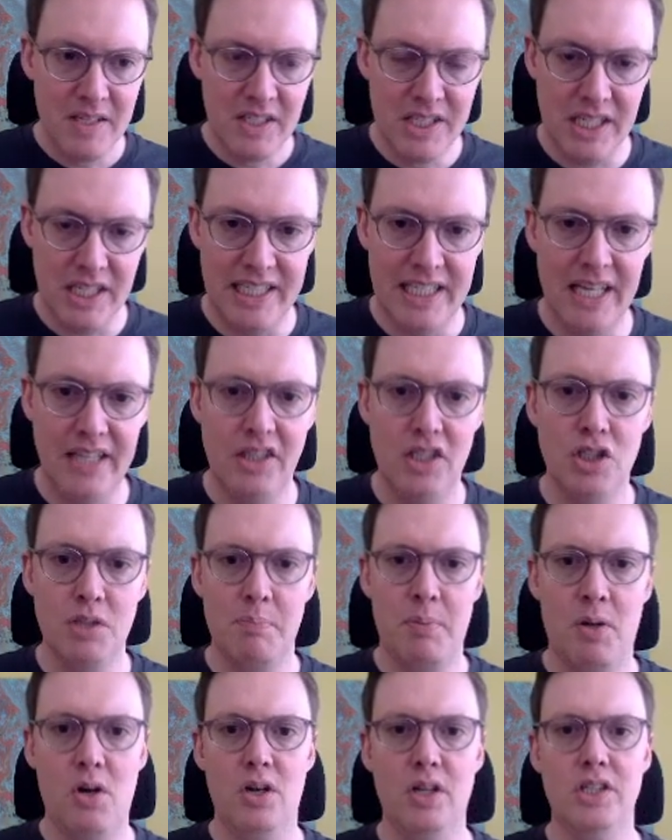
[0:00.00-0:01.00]
to get this
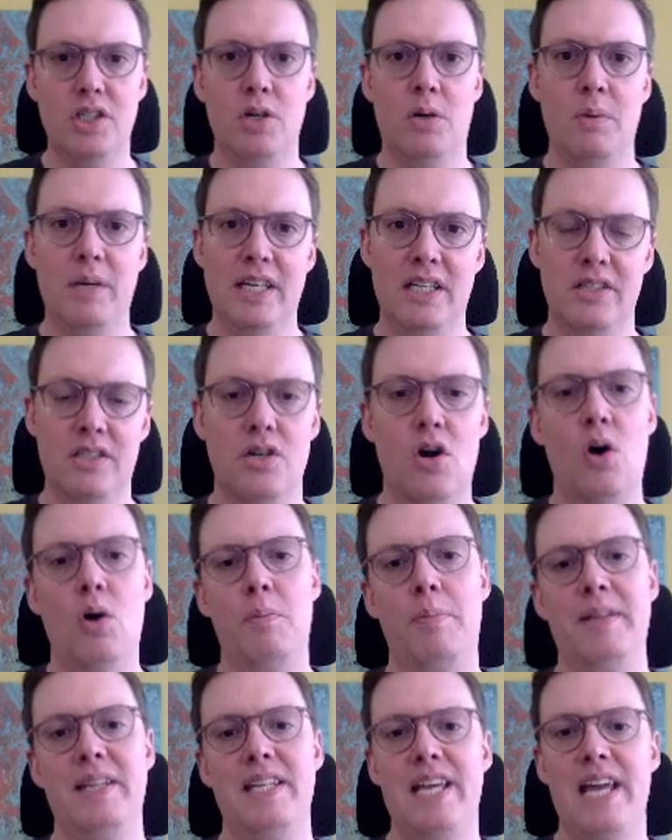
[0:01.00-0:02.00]
pawn going and to
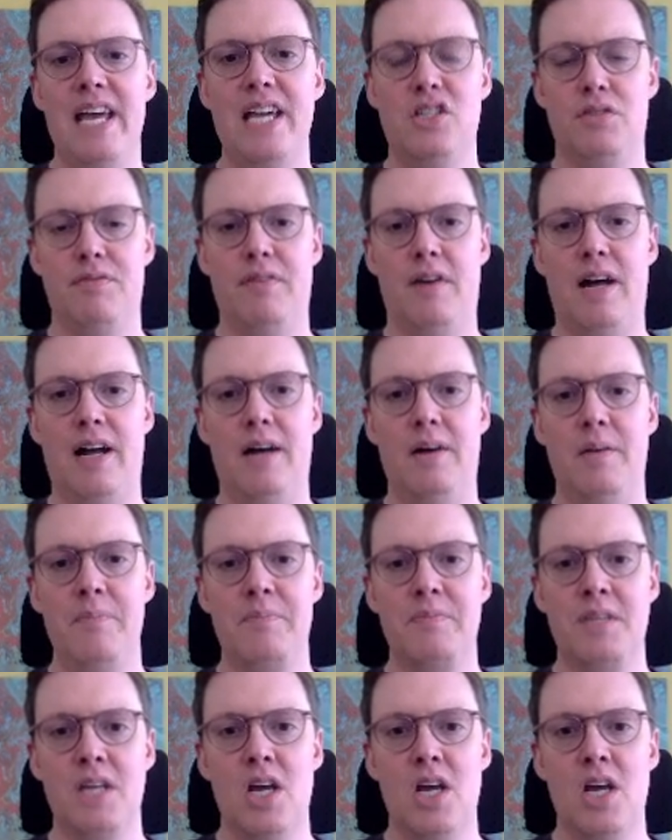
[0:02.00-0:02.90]
open the h-file.